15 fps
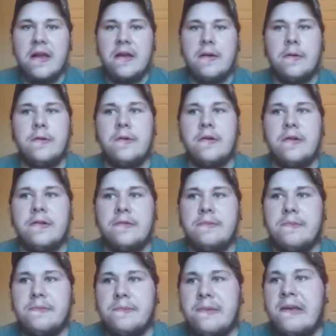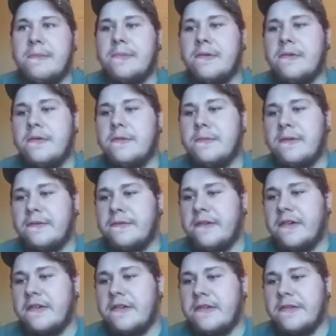or people who
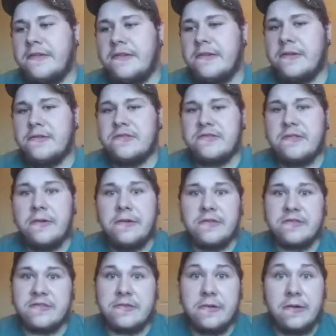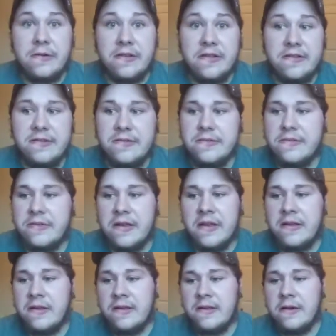prefer, skull, and,
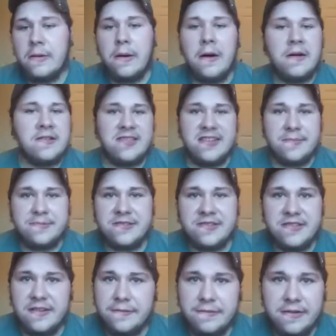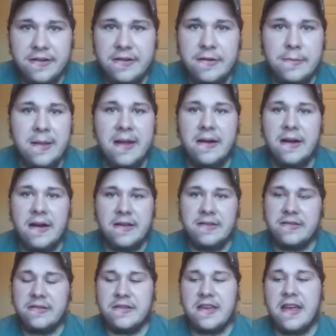all dips are different no matter how
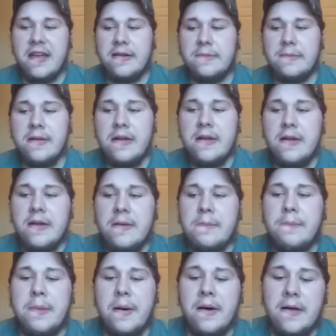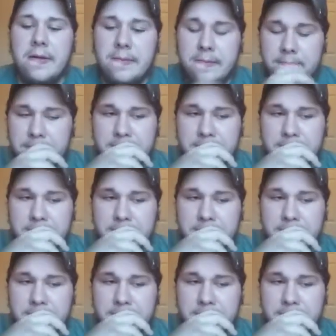you look at them. But